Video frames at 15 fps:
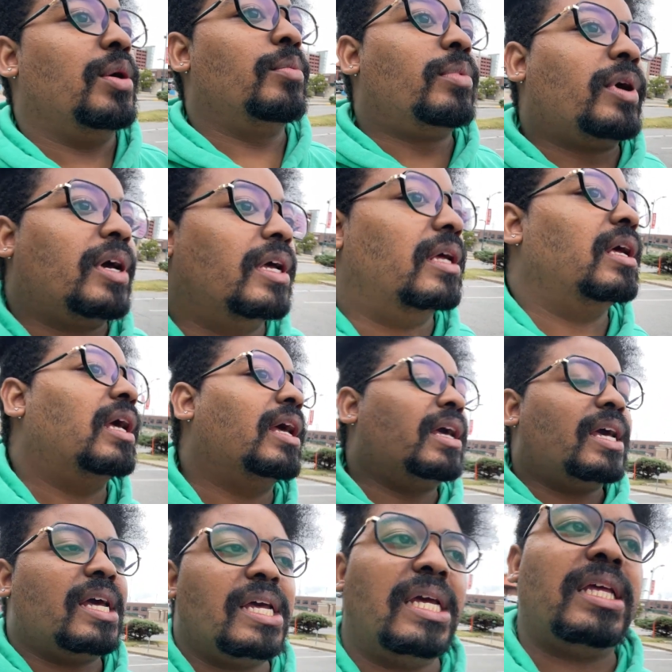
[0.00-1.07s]
but
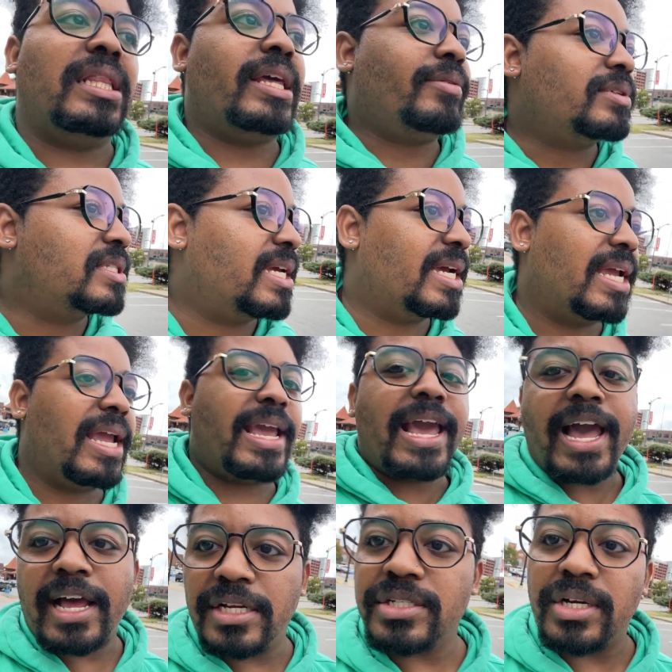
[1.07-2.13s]
they were taking
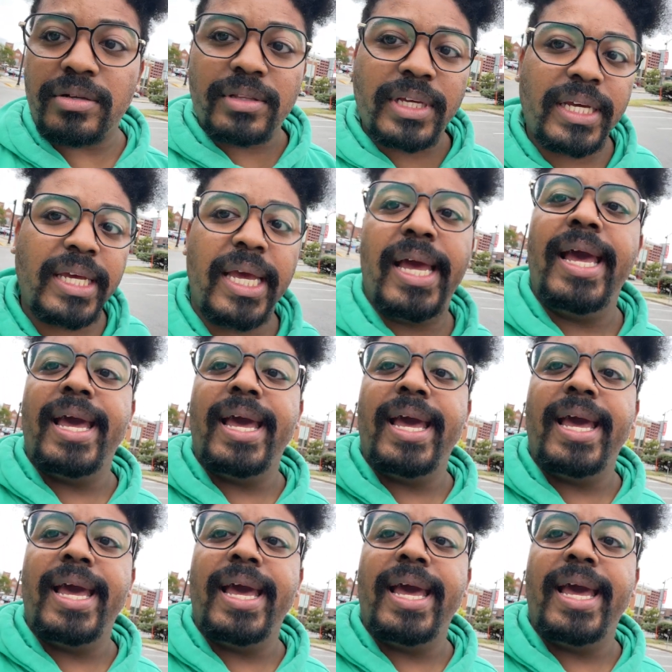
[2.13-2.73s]
cash only,